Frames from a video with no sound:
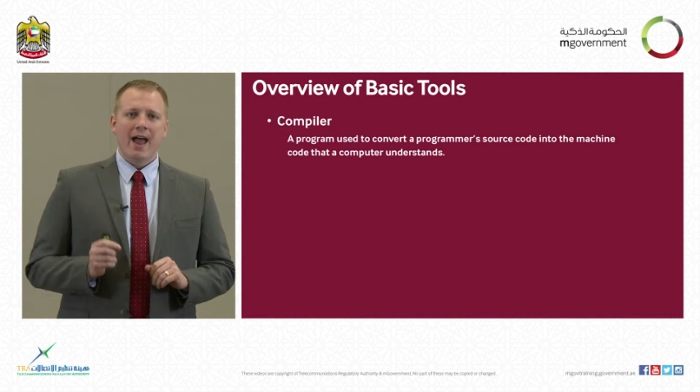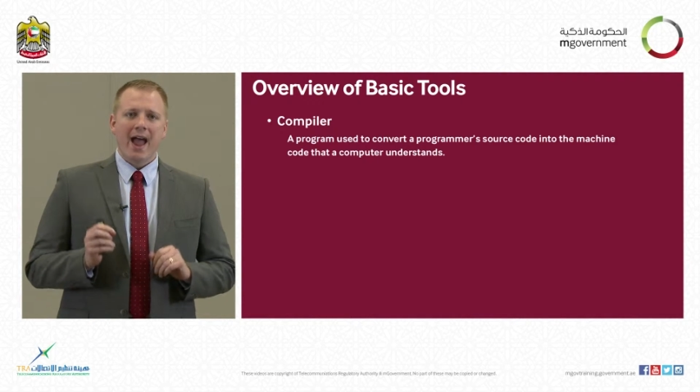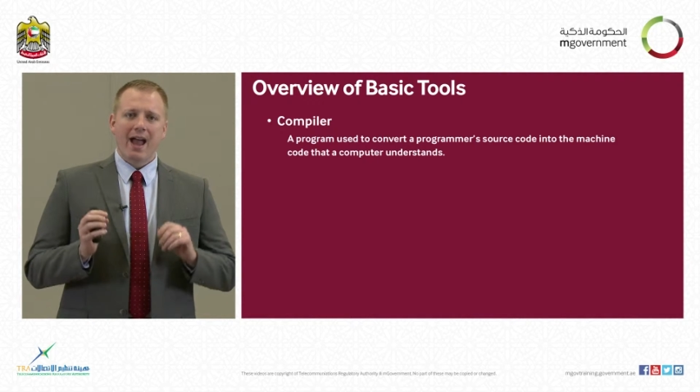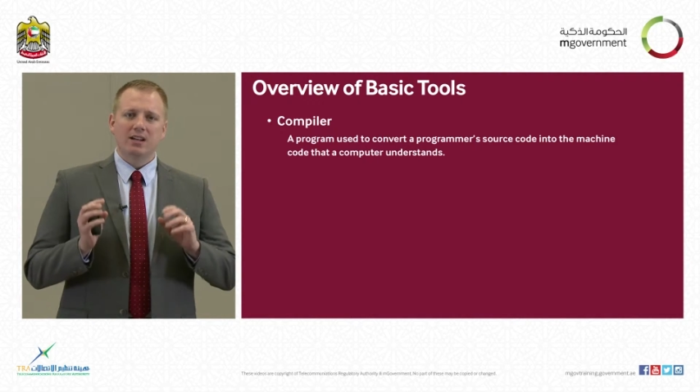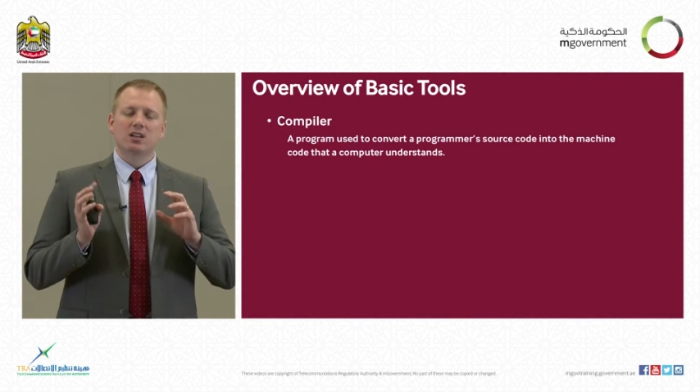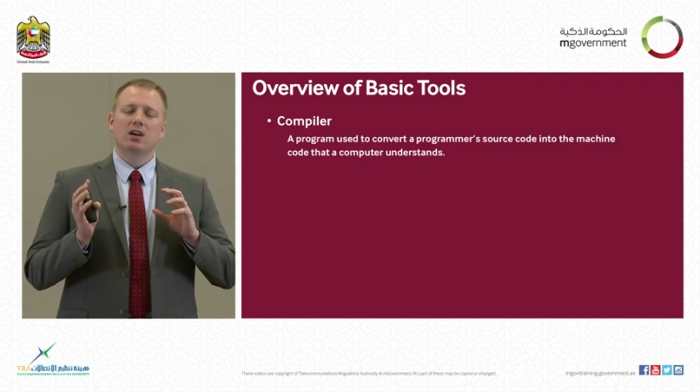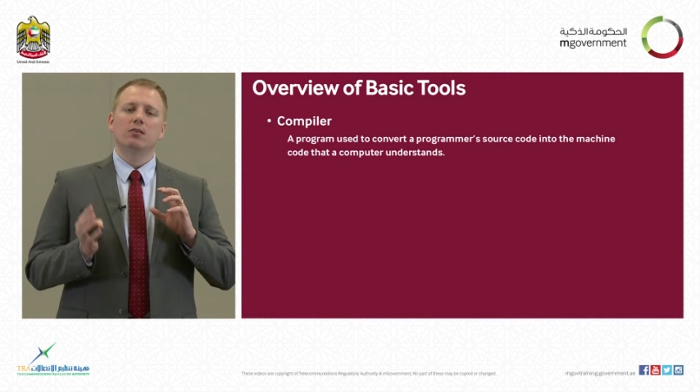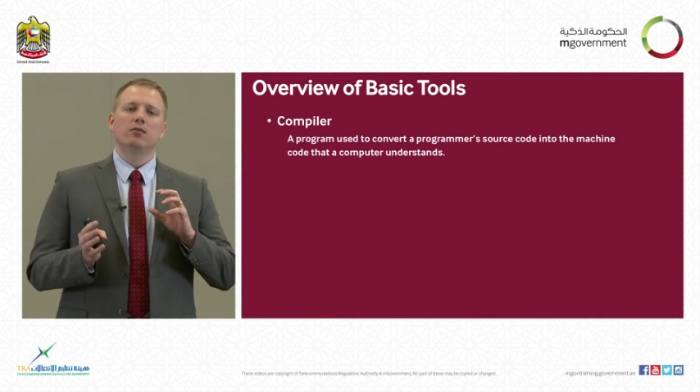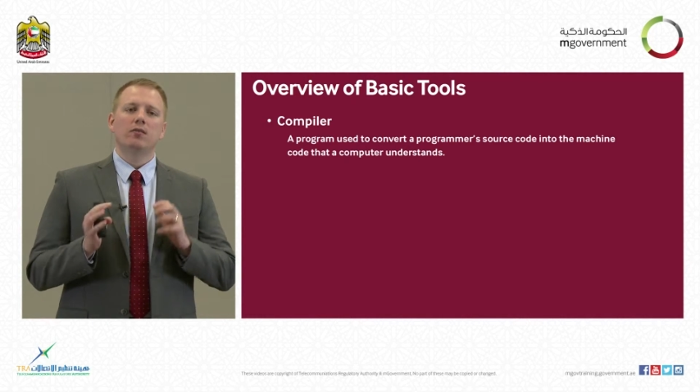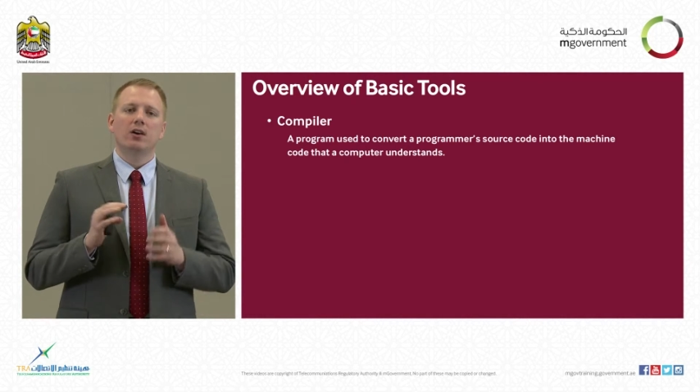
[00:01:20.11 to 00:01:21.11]
and
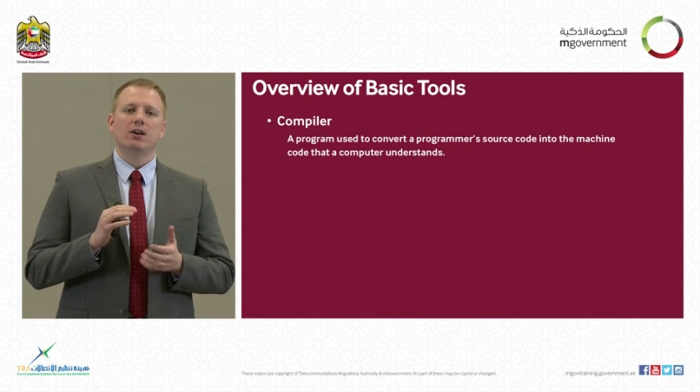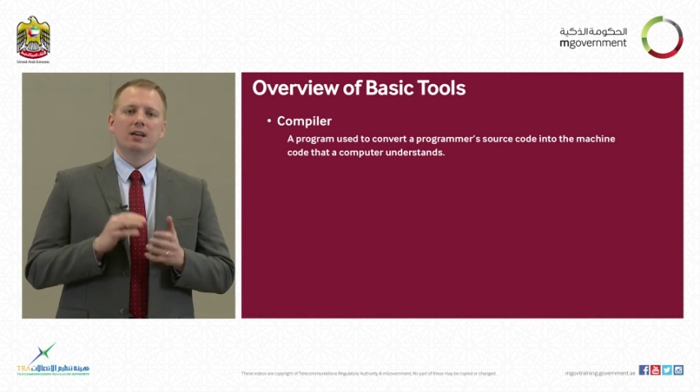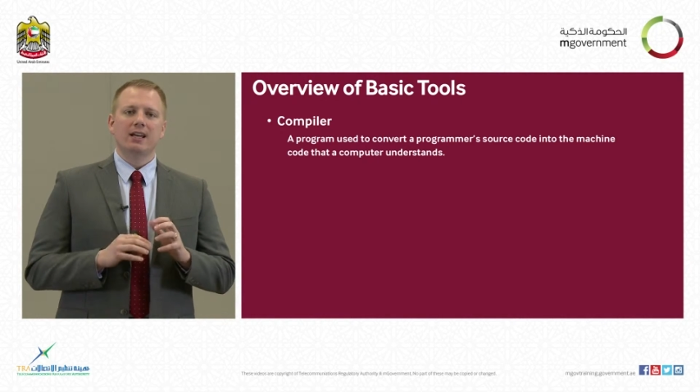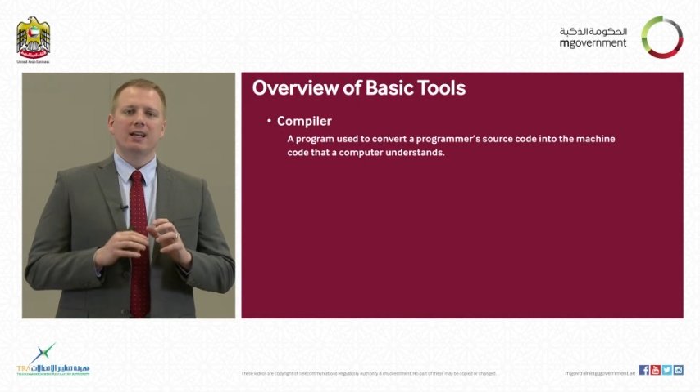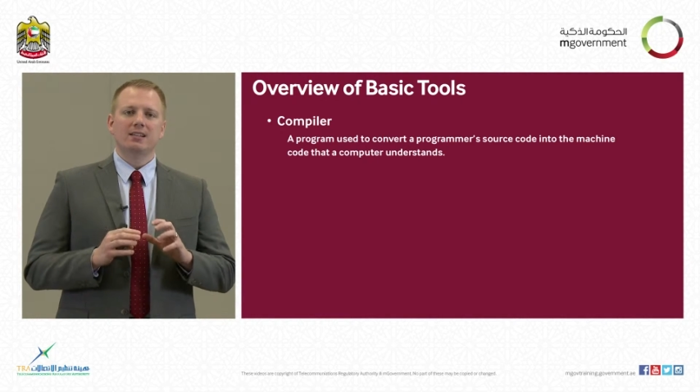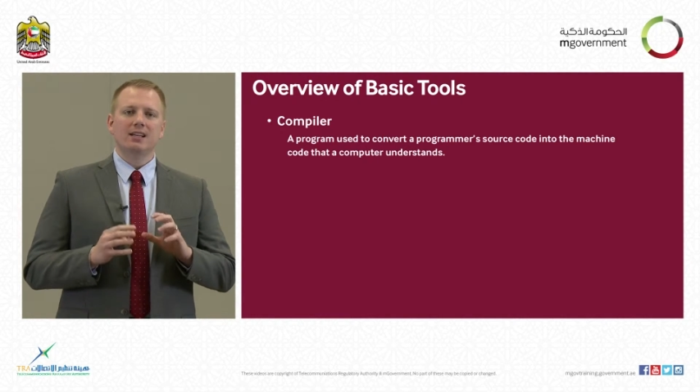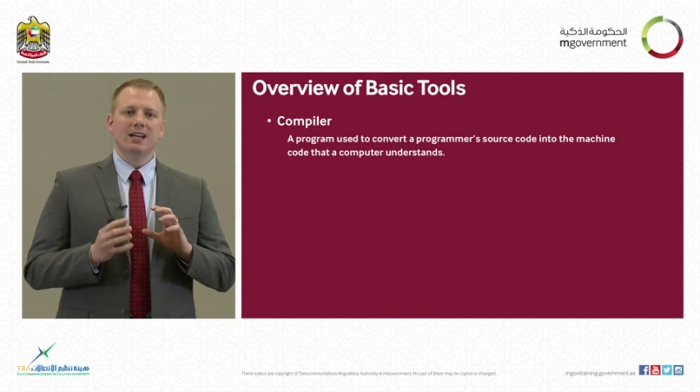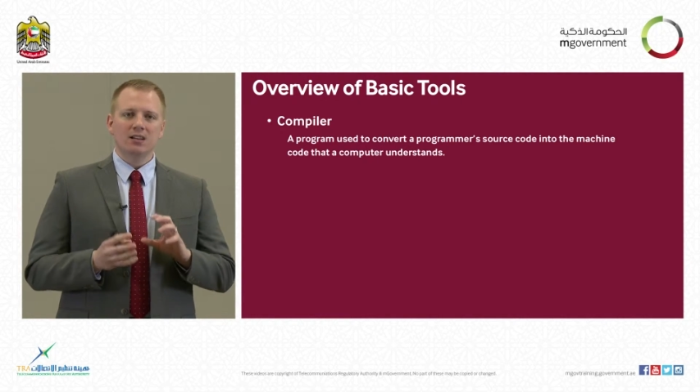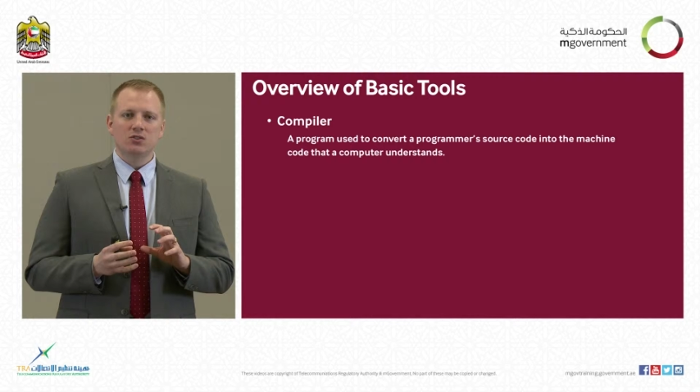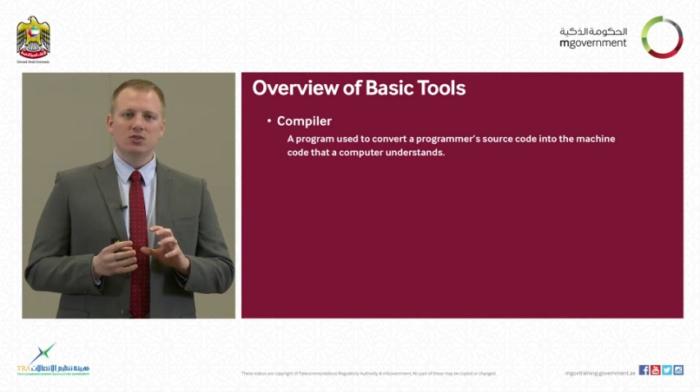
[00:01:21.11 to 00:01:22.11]
convert it
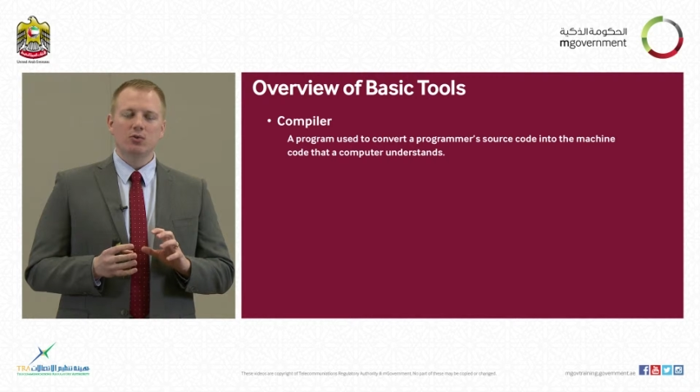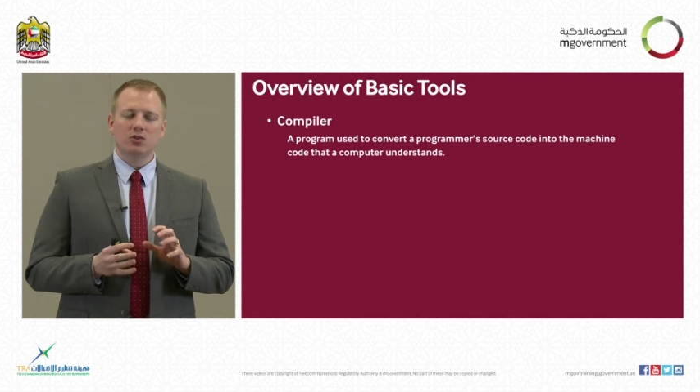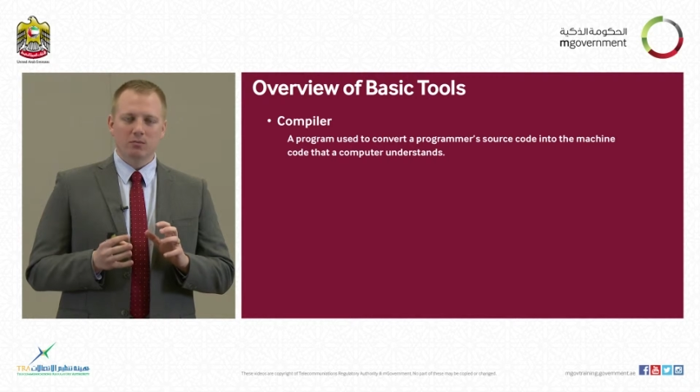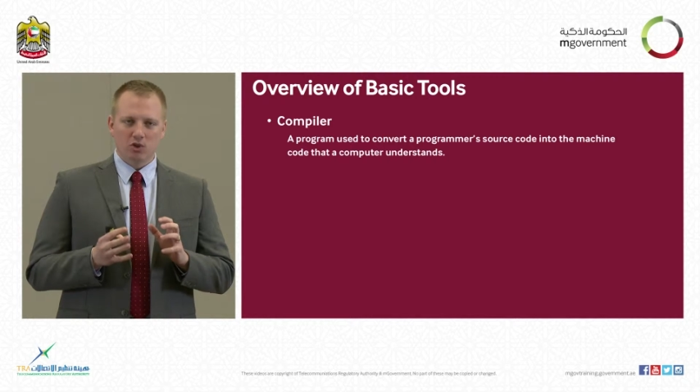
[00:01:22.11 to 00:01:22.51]
into the